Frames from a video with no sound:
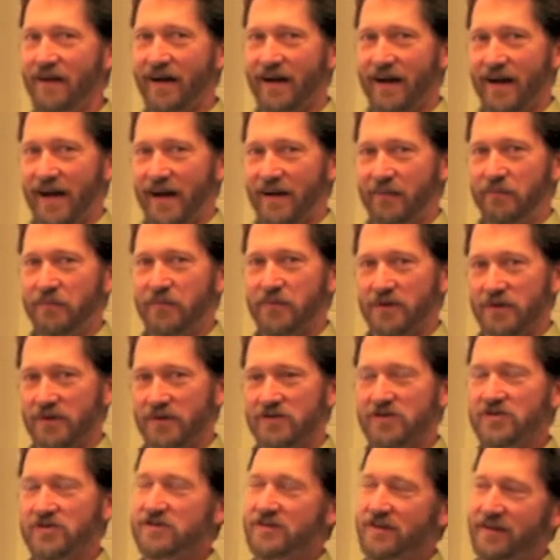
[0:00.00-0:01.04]
I
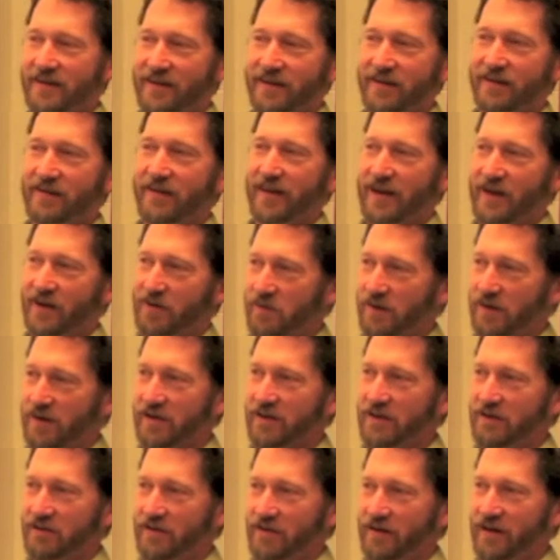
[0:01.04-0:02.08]
personally like
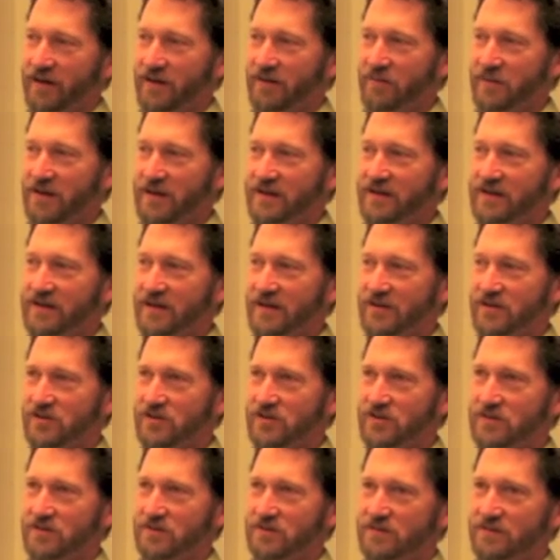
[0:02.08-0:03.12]
working on it
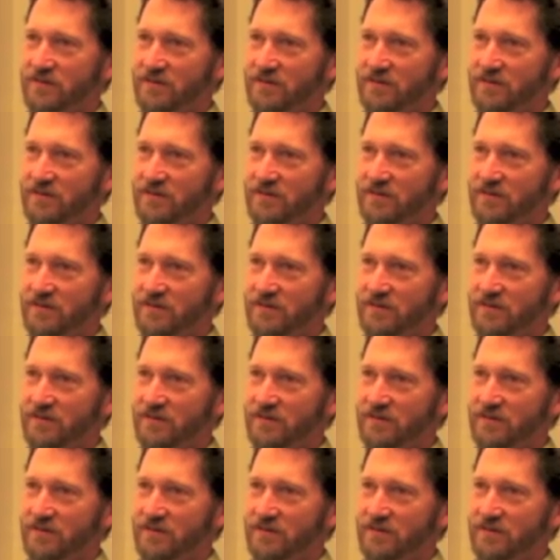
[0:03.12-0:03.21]
because